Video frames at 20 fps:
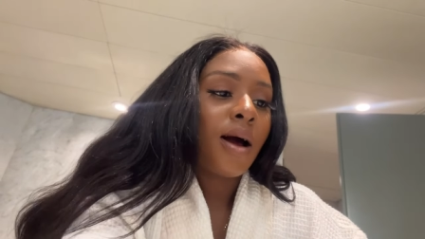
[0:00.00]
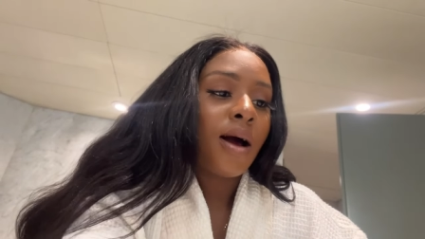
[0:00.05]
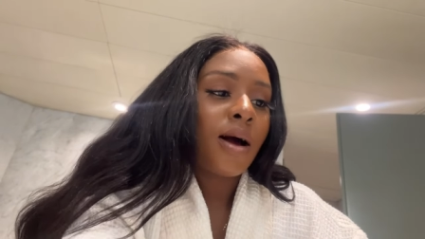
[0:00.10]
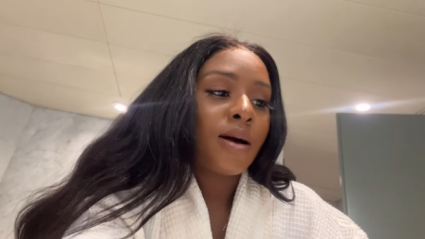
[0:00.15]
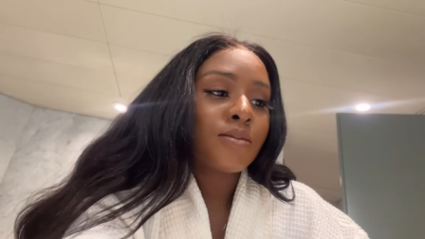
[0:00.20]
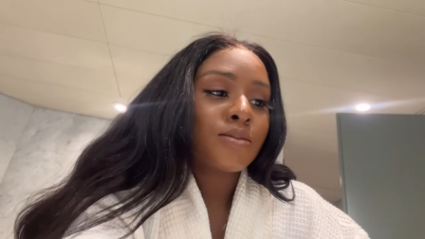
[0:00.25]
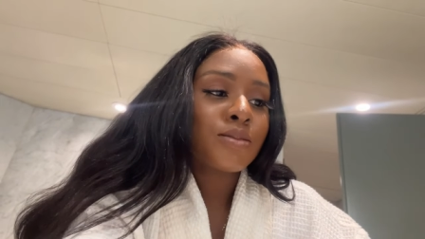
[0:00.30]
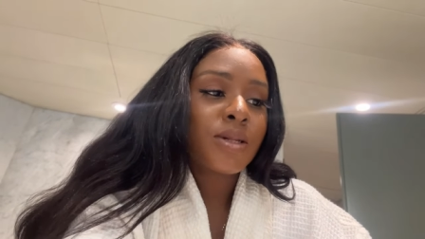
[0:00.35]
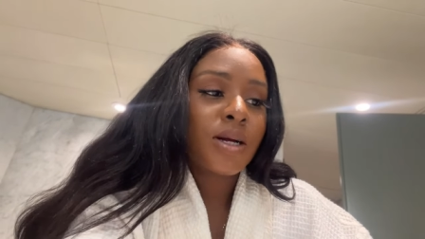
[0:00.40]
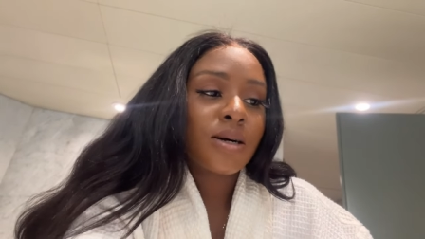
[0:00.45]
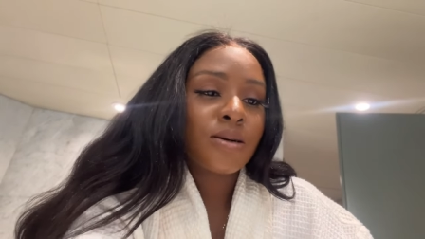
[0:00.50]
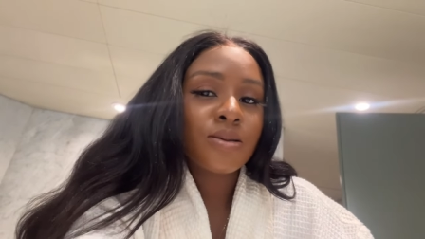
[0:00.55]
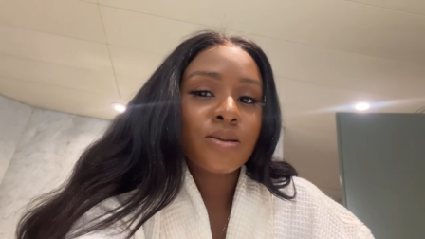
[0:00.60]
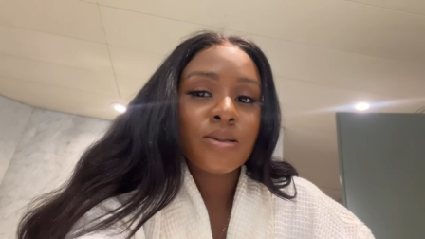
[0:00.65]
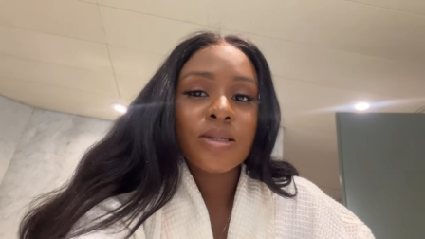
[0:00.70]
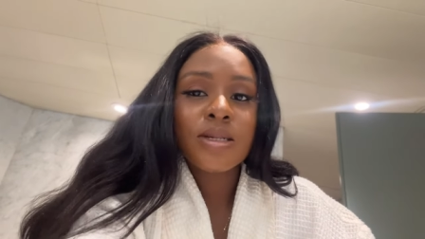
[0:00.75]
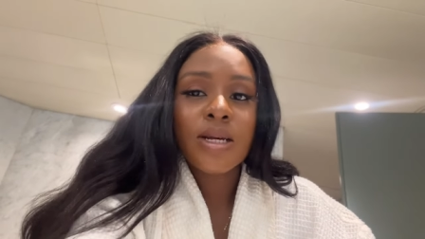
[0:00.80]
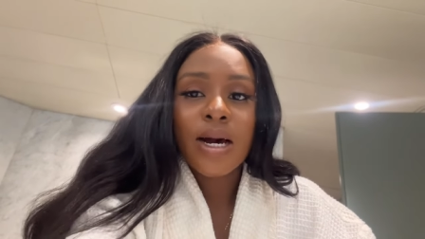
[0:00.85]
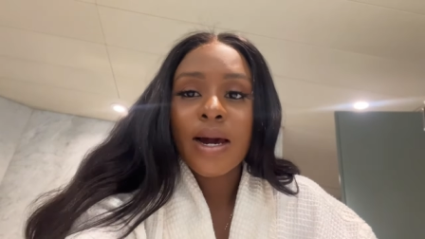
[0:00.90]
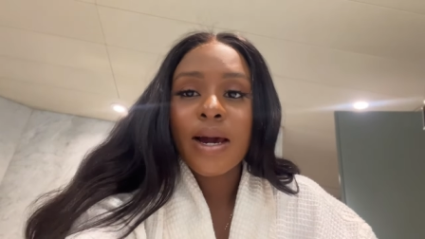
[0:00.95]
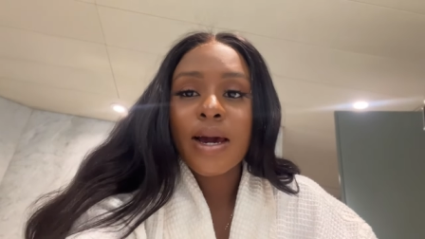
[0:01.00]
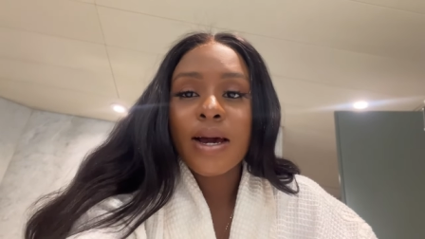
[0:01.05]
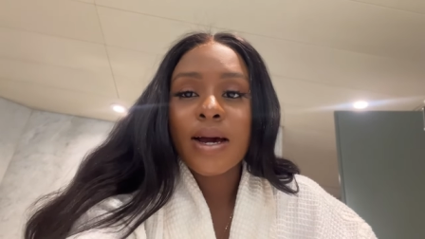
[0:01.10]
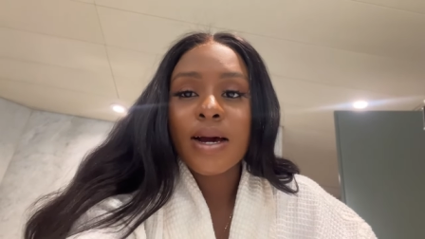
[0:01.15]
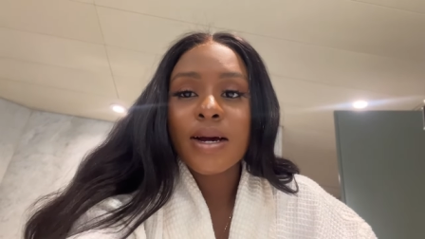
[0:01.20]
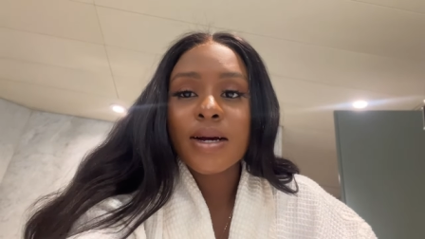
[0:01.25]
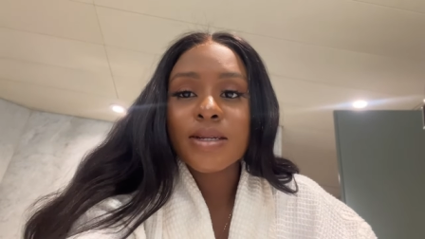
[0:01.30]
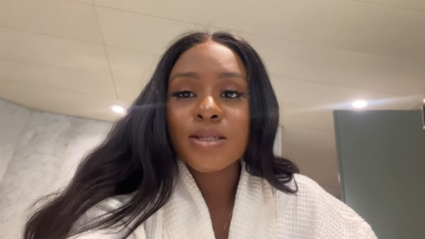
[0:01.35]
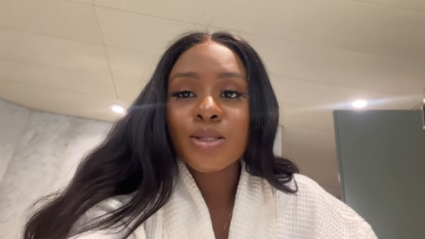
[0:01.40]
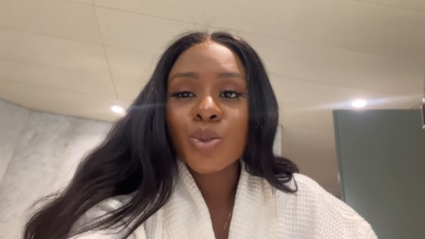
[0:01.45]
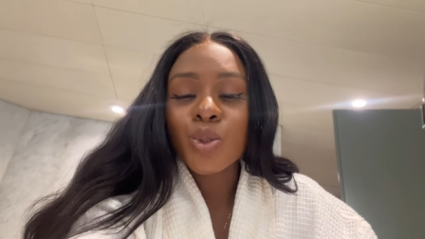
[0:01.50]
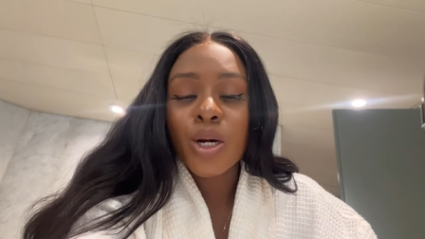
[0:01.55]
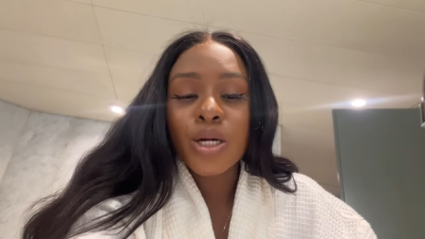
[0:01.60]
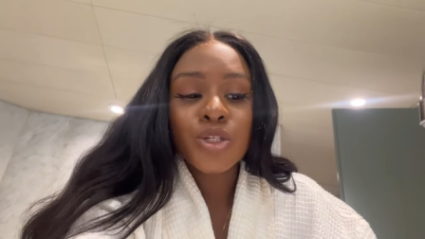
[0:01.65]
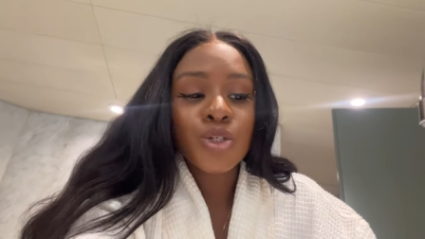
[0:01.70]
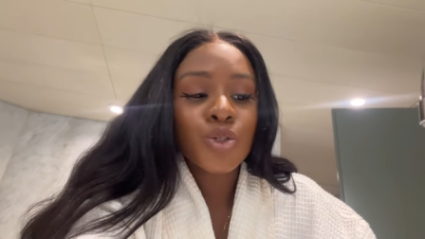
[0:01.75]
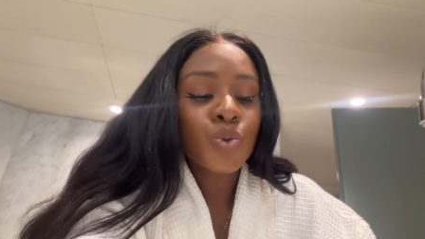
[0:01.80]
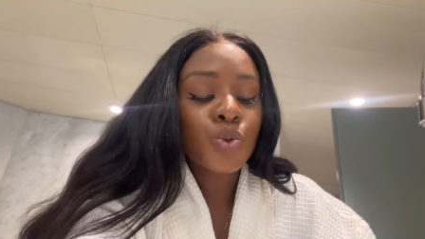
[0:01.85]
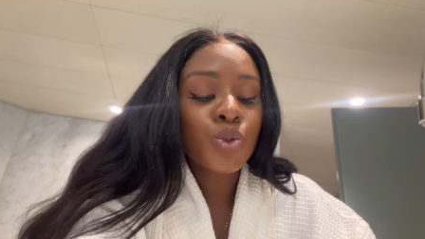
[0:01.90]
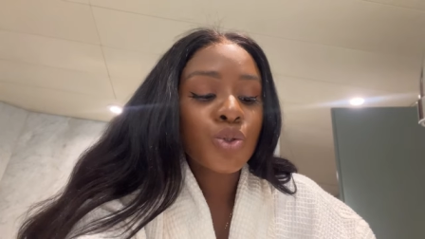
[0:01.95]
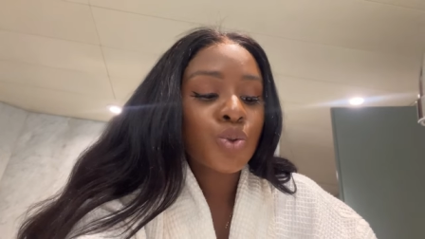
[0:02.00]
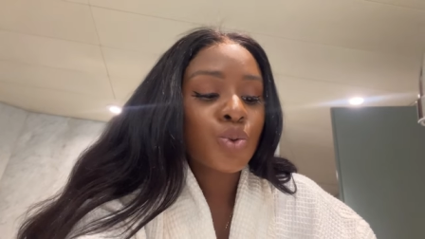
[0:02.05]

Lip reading: I'm now tired. So I just want